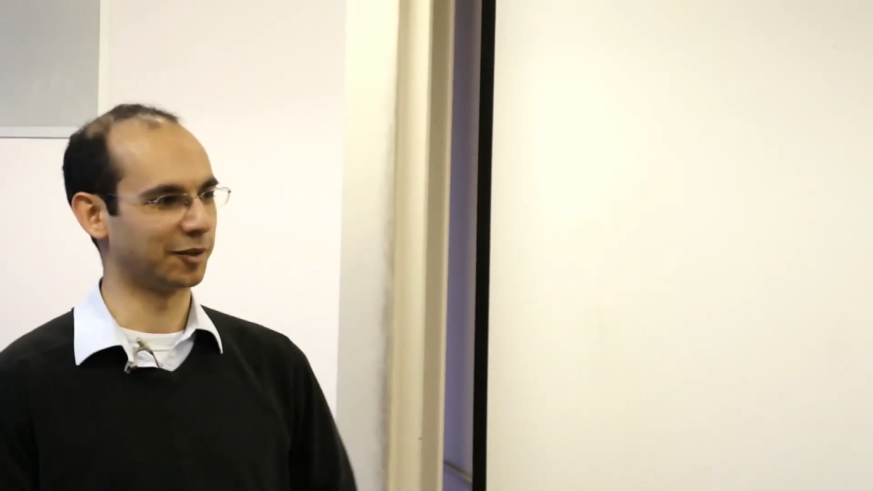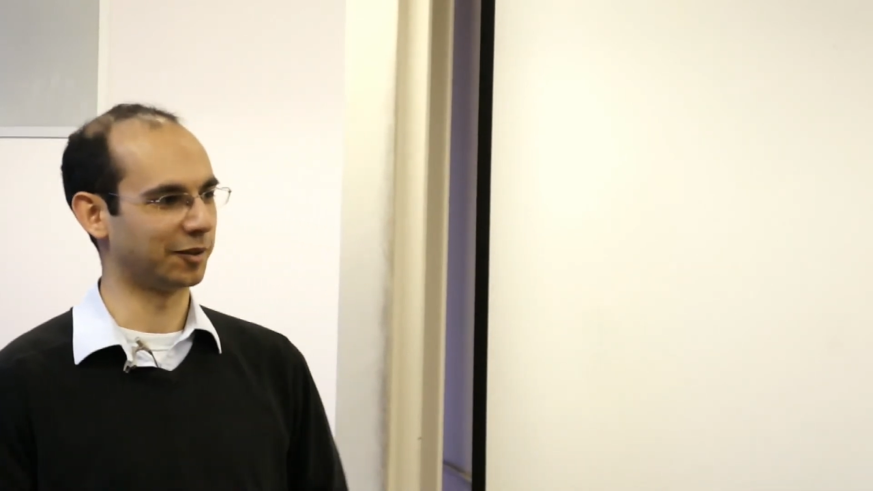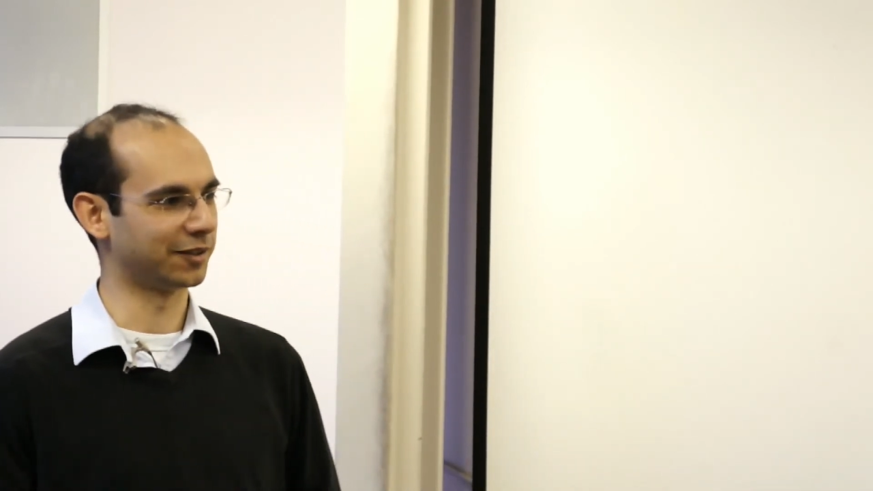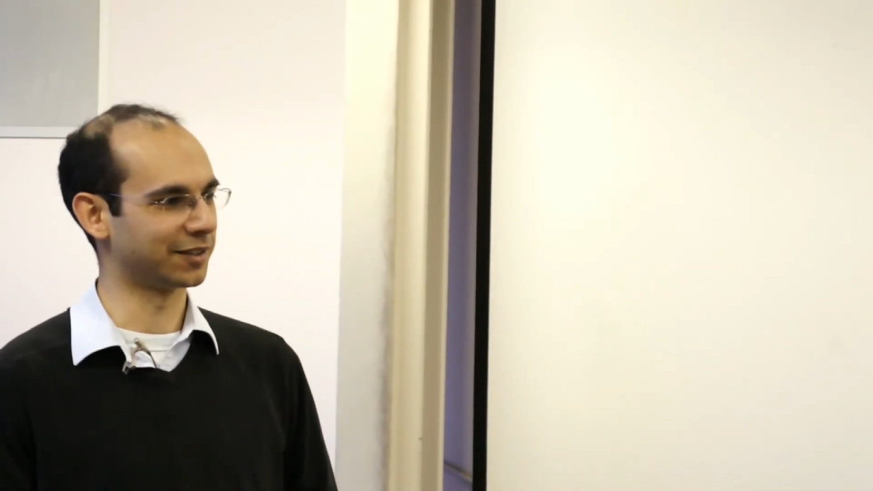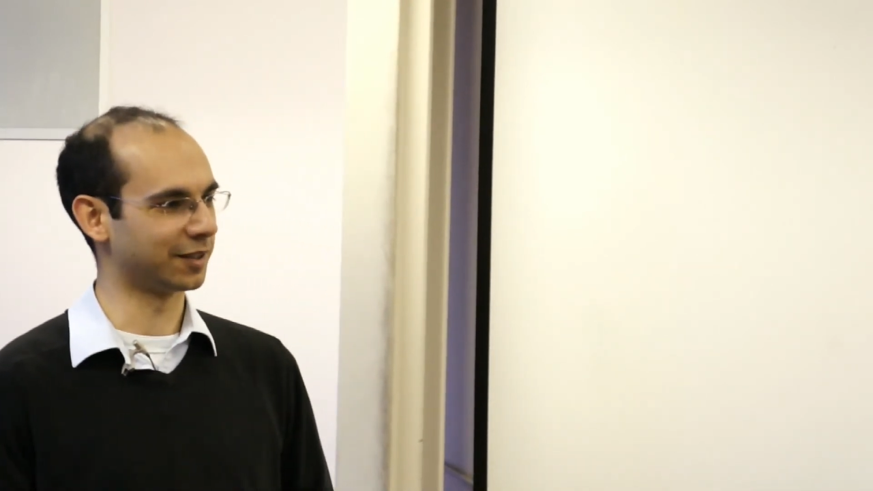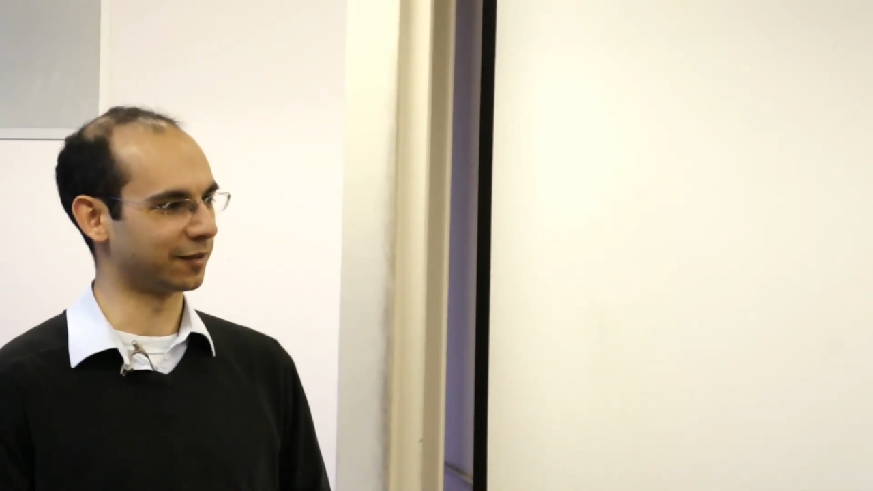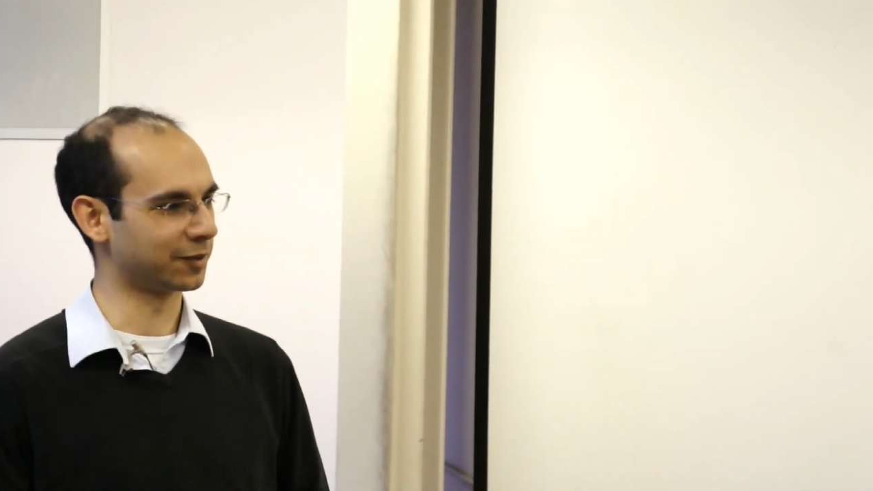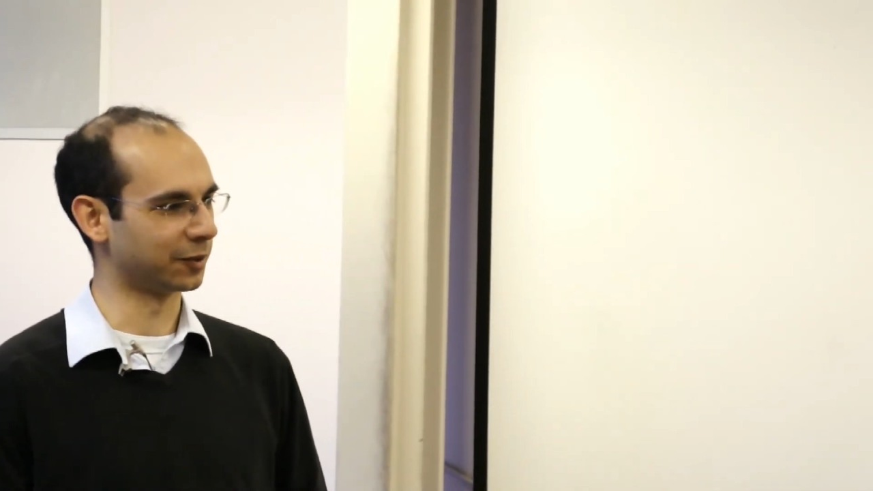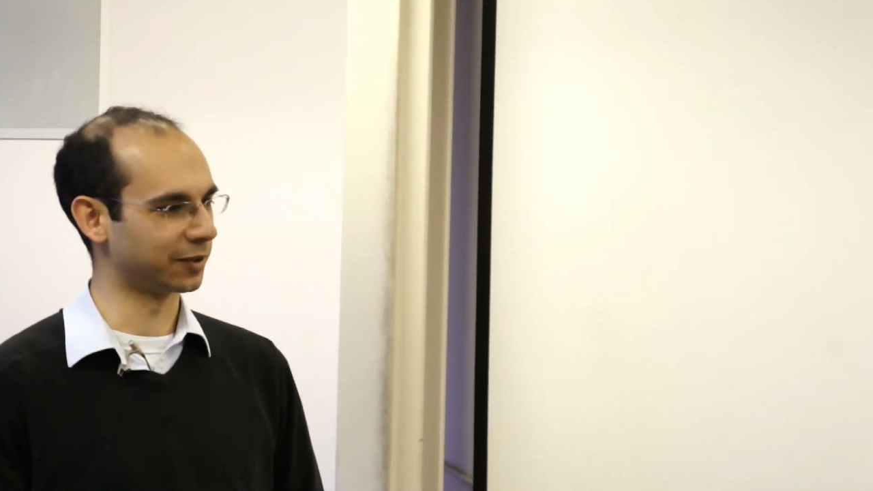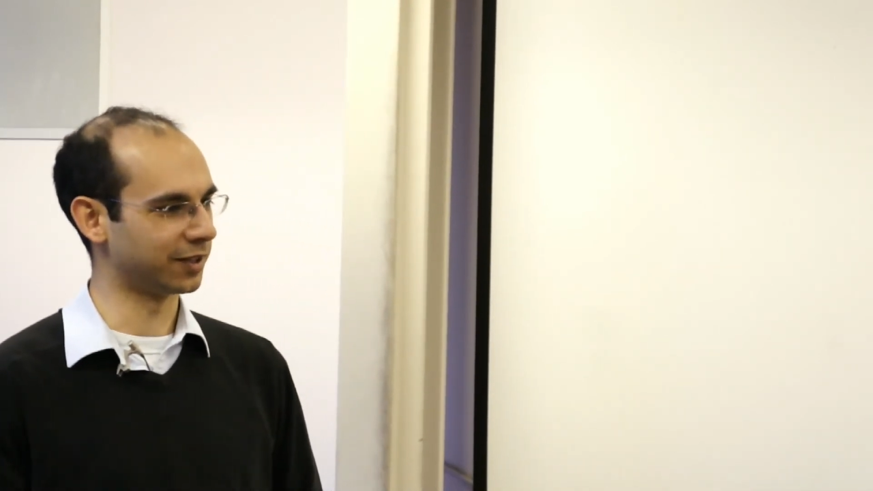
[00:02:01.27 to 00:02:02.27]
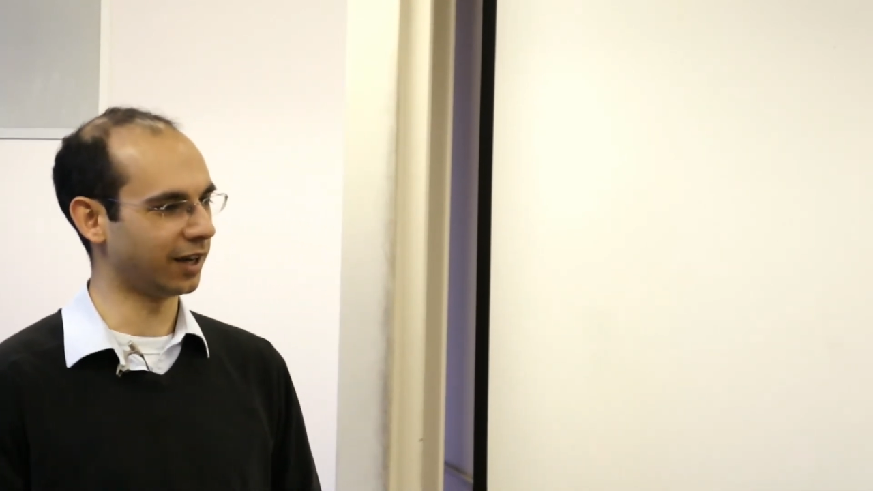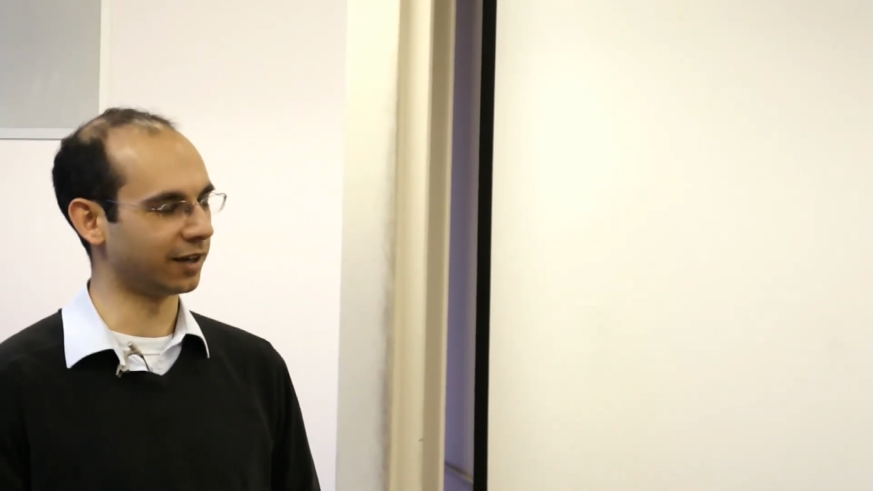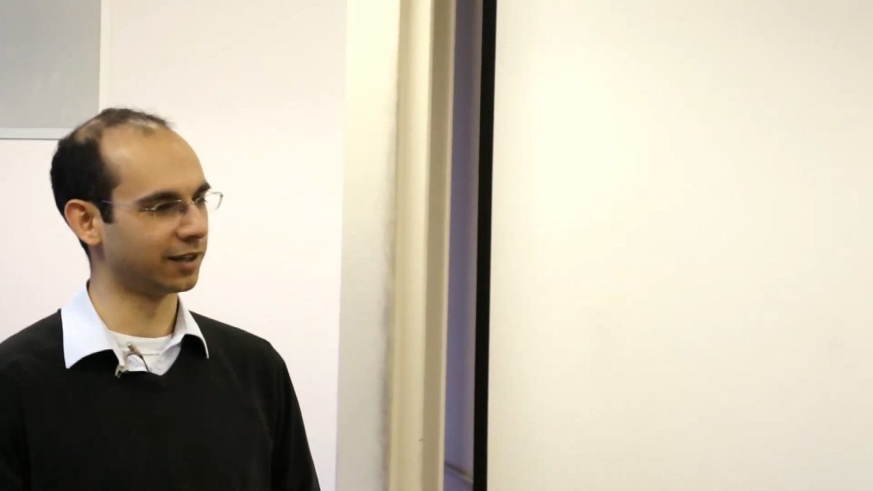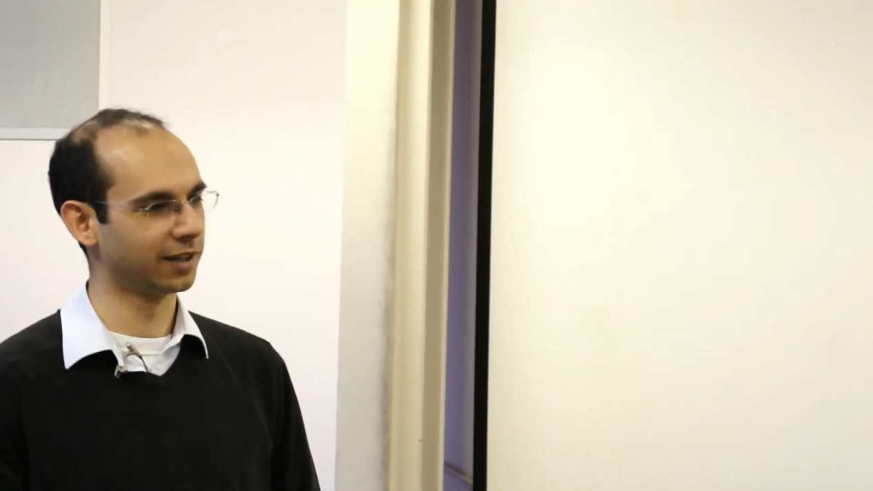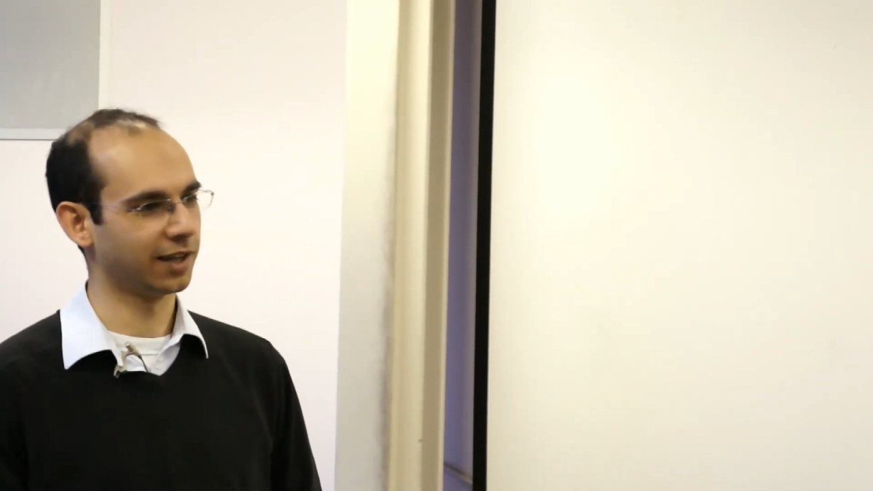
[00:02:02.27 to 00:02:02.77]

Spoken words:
all the stuff sorted out.